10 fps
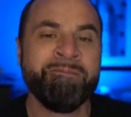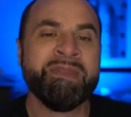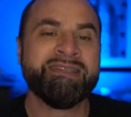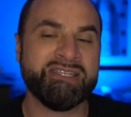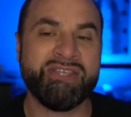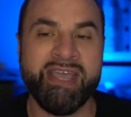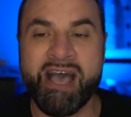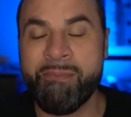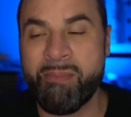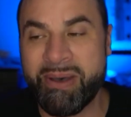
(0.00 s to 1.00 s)
to this thing
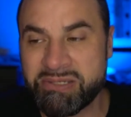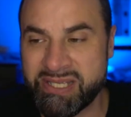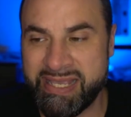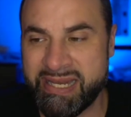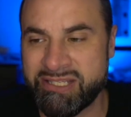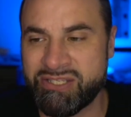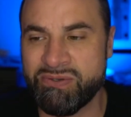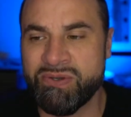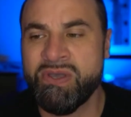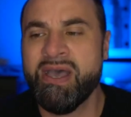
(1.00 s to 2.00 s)
I'm about to get
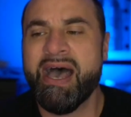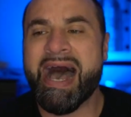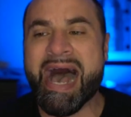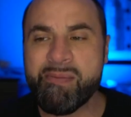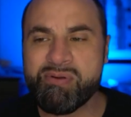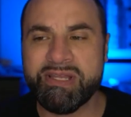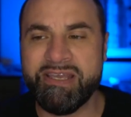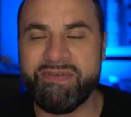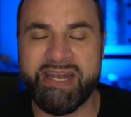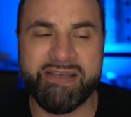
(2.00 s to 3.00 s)
into. I
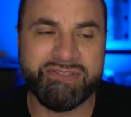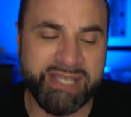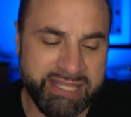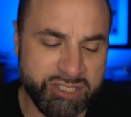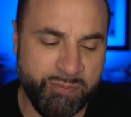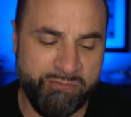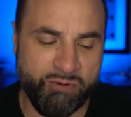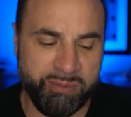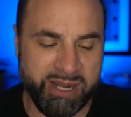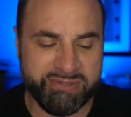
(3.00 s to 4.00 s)
believe, and I've said this
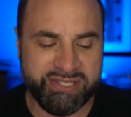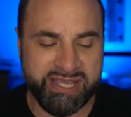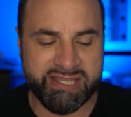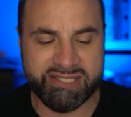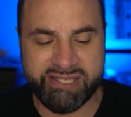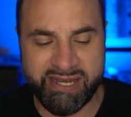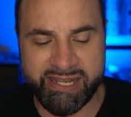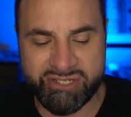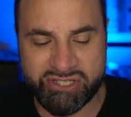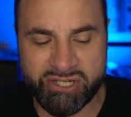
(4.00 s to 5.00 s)
before, but I'm saying this
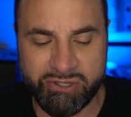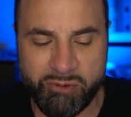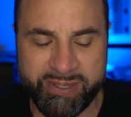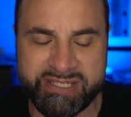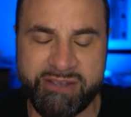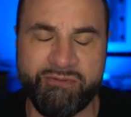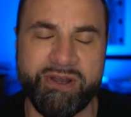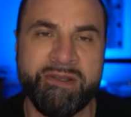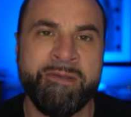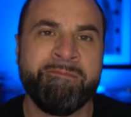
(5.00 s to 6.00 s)
tonight just a little bit
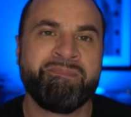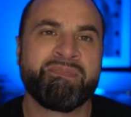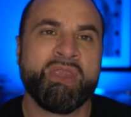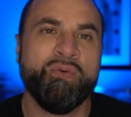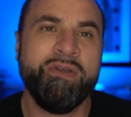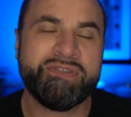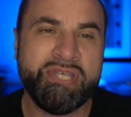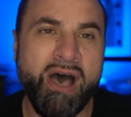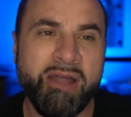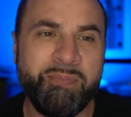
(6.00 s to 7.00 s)
different. We've
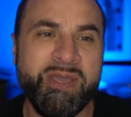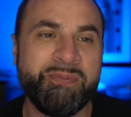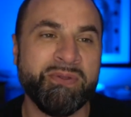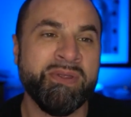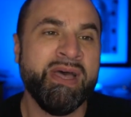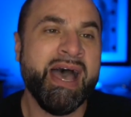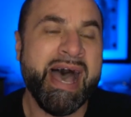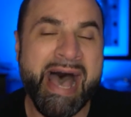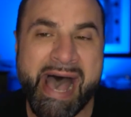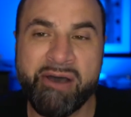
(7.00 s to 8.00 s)
taught people
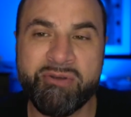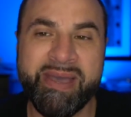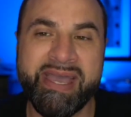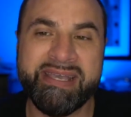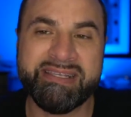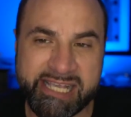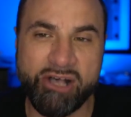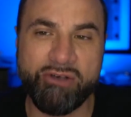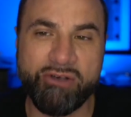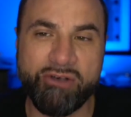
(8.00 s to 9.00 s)
how to make
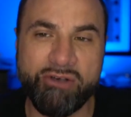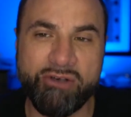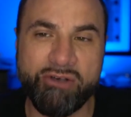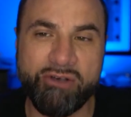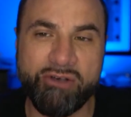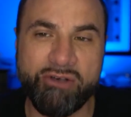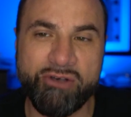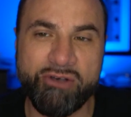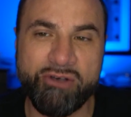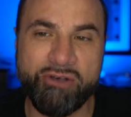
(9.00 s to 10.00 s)
selfish look
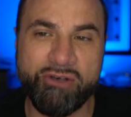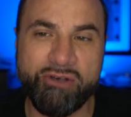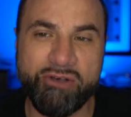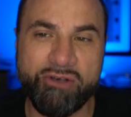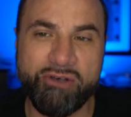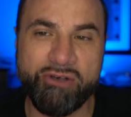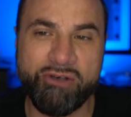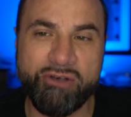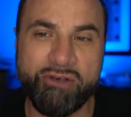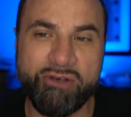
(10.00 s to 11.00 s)
really holy
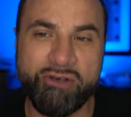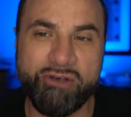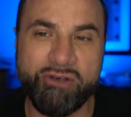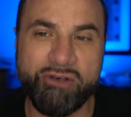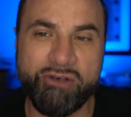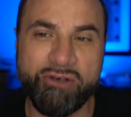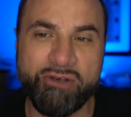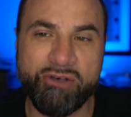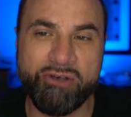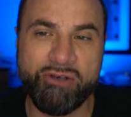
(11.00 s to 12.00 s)
by
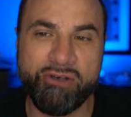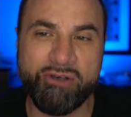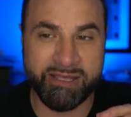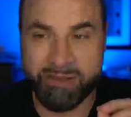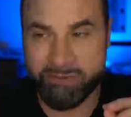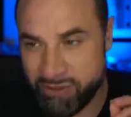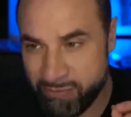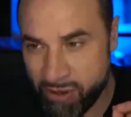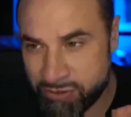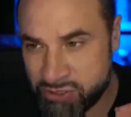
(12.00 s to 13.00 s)
spending the
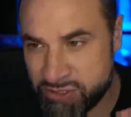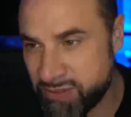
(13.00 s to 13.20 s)
most